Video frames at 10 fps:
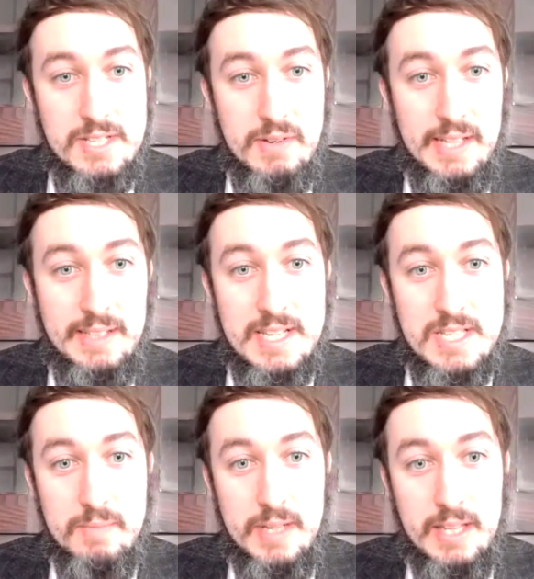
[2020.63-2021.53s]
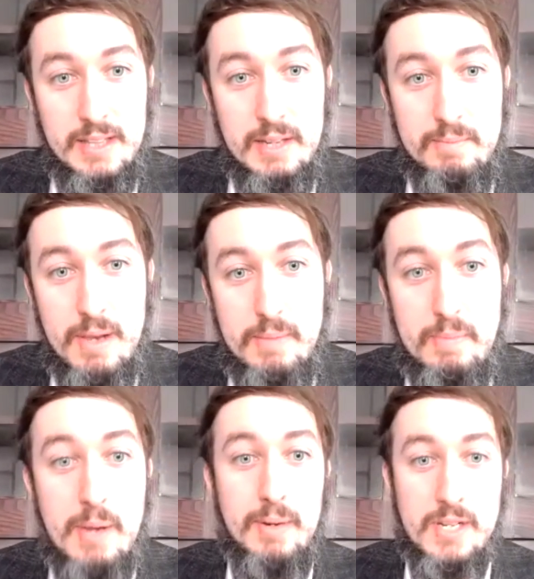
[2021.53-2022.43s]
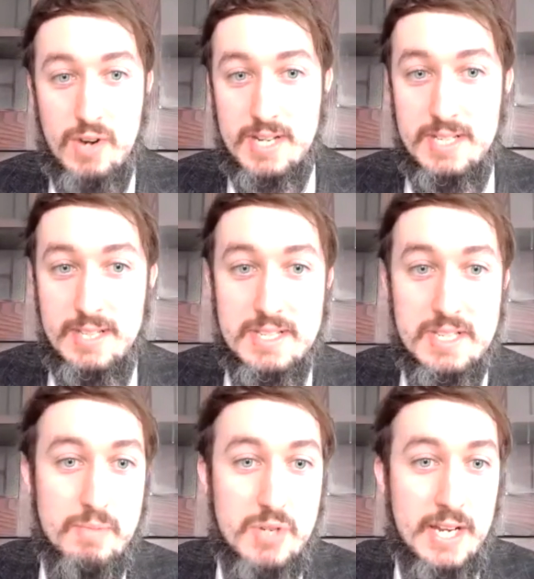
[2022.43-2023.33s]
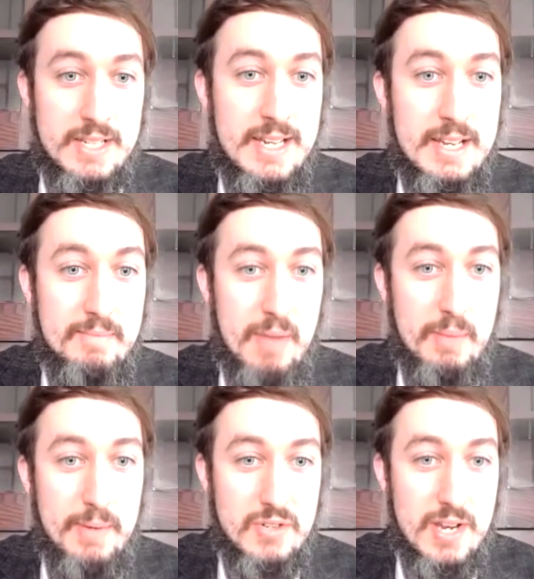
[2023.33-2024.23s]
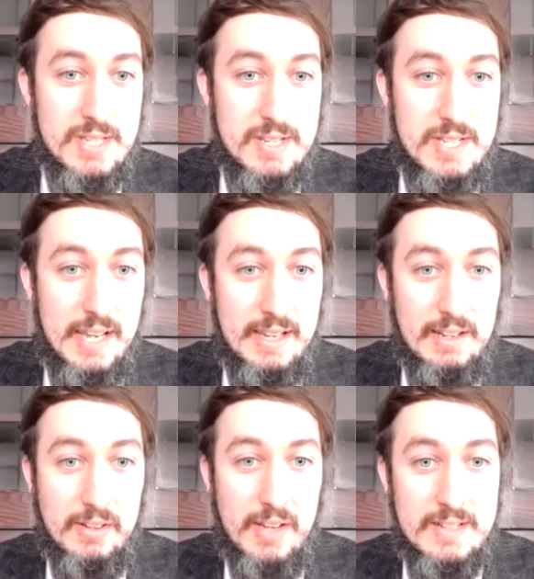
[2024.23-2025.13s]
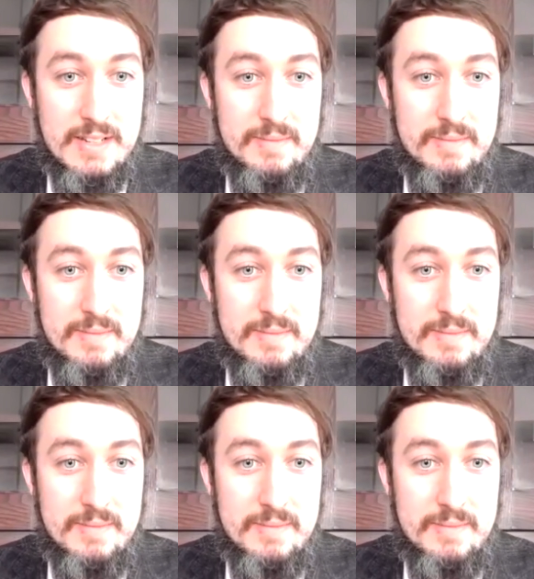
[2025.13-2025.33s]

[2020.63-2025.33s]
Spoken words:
So I think that's something that maybe people interested in this subject might be interested in taking a look at.